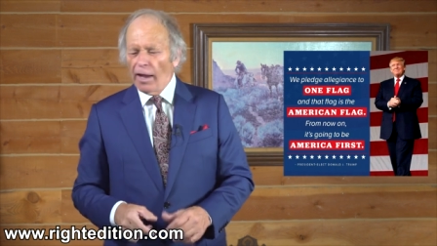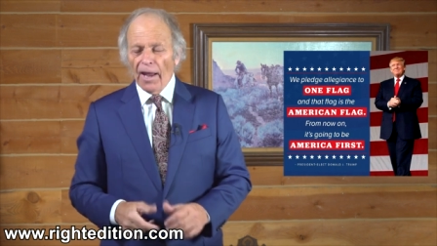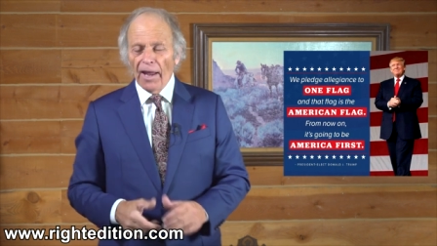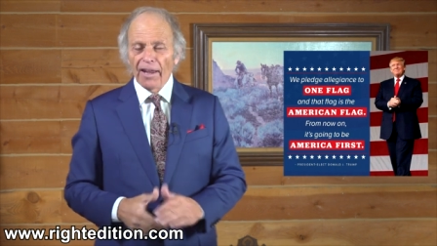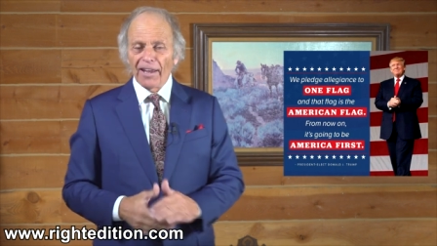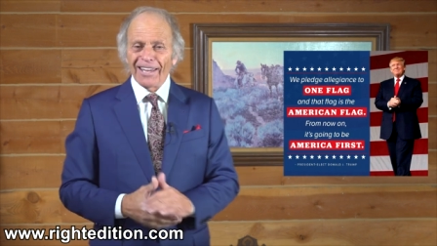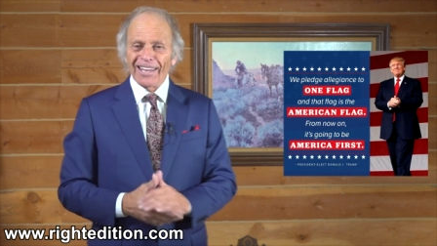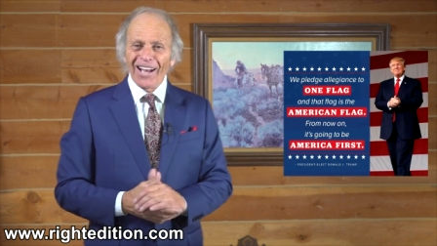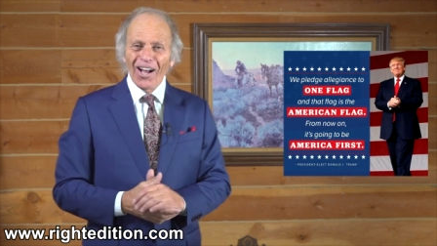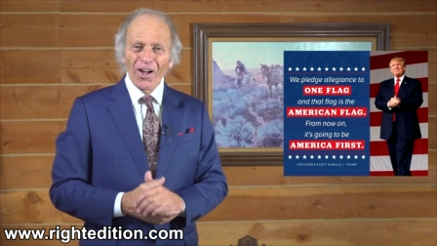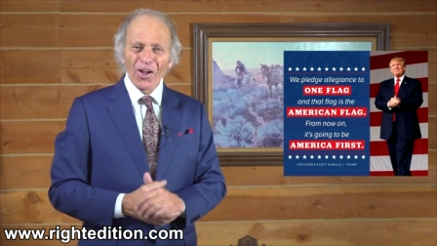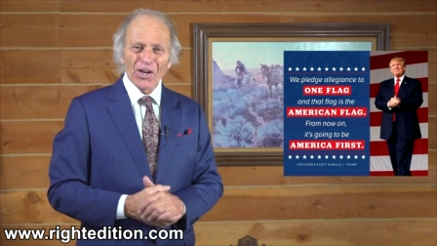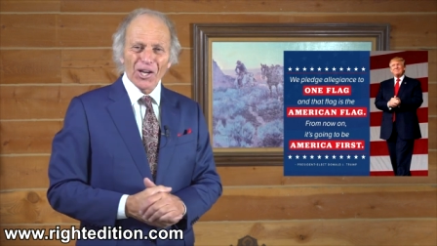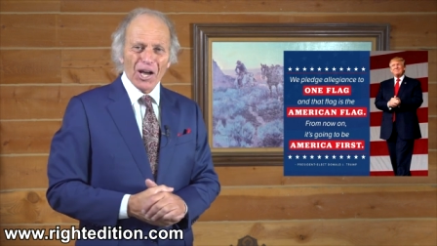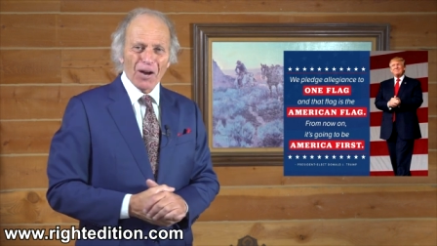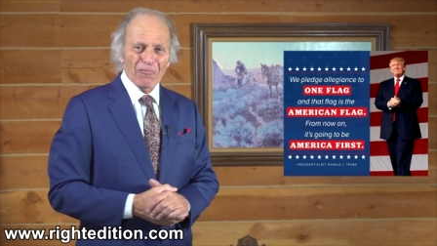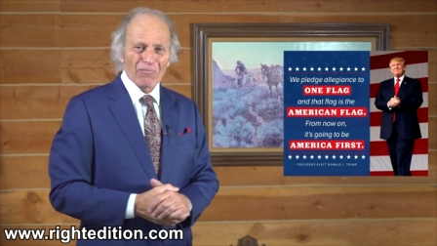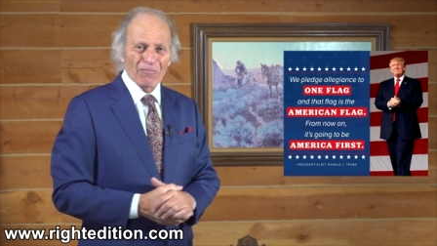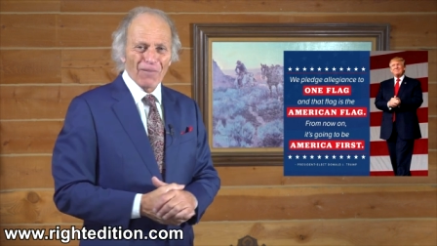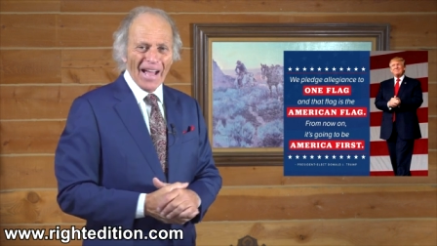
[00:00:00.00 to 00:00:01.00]
Hey, y'all,
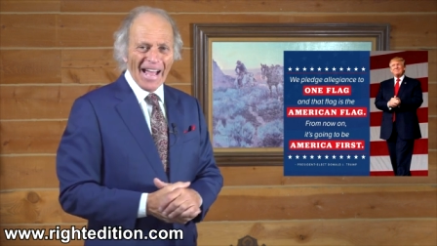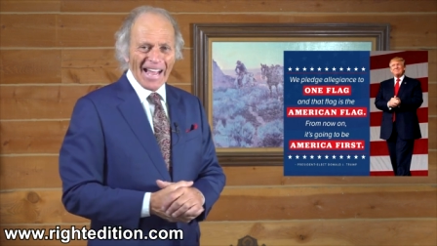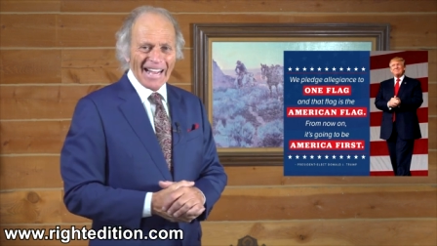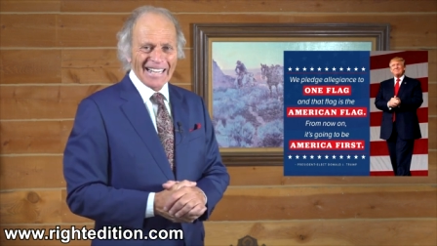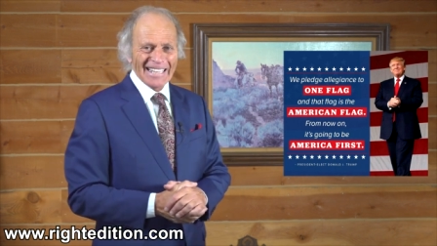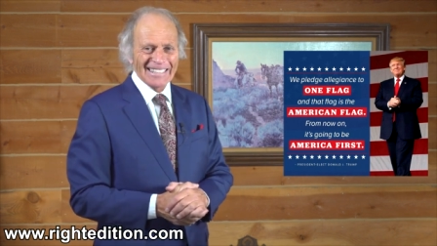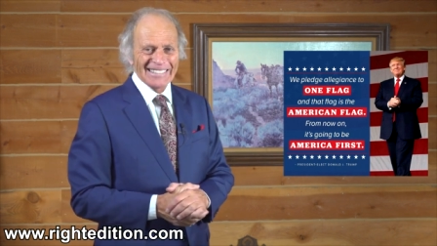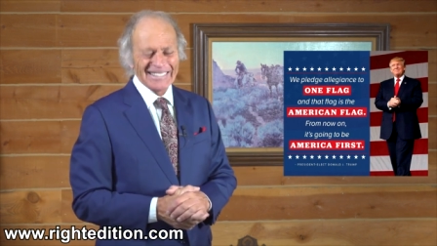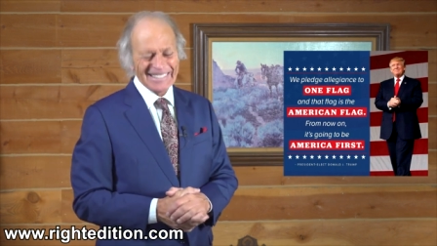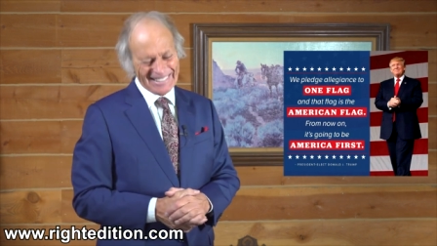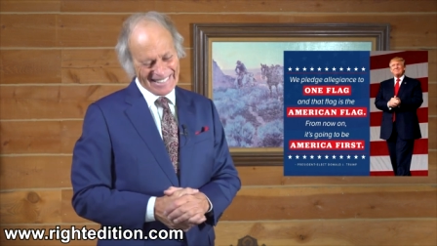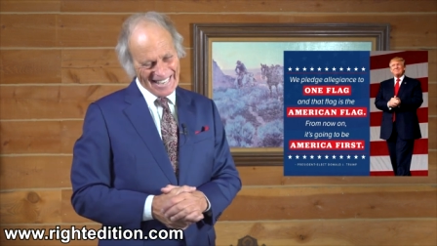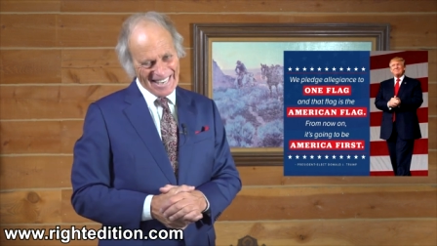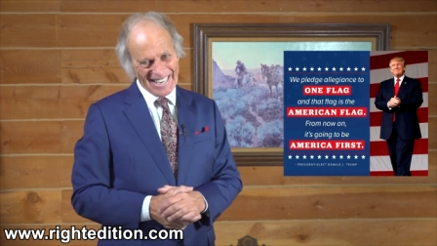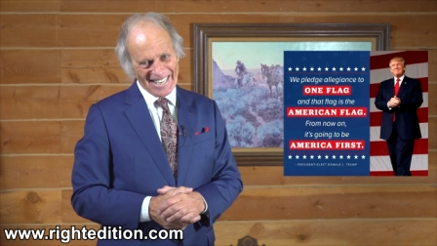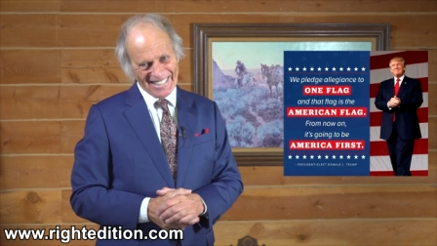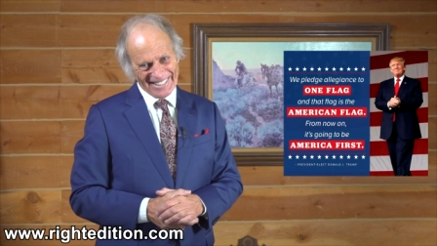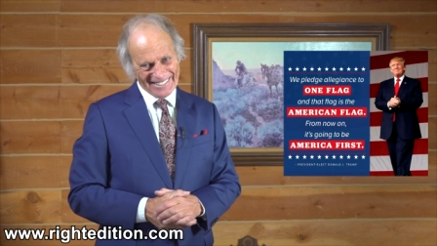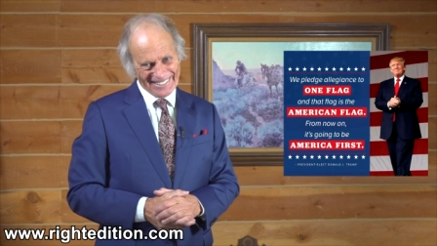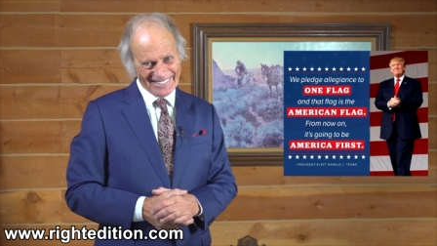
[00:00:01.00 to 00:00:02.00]
come back. See
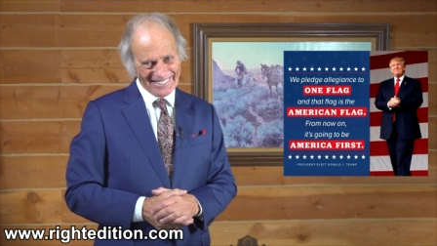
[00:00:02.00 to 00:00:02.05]
ya.